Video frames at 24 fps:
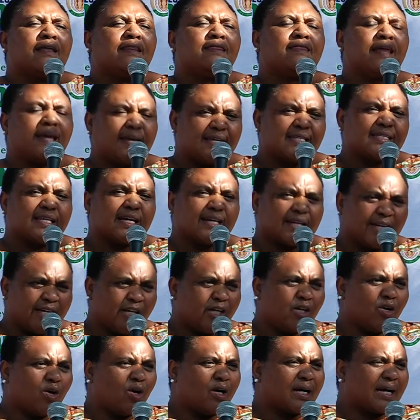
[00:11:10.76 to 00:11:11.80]
There is a
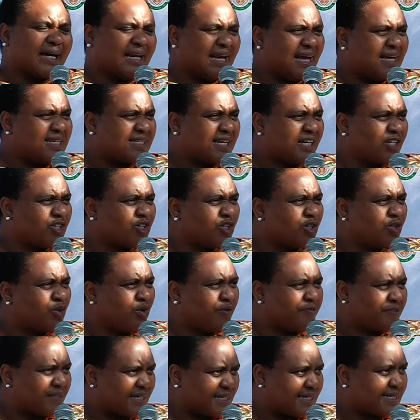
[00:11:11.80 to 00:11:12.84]
reorganization
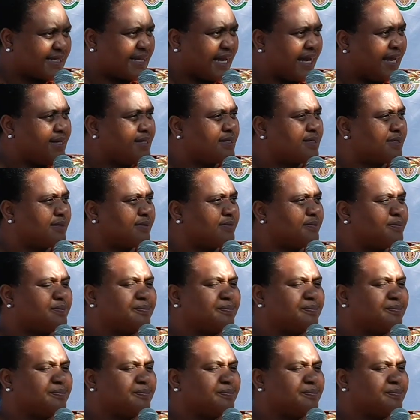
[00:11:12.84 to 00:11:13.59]
of the state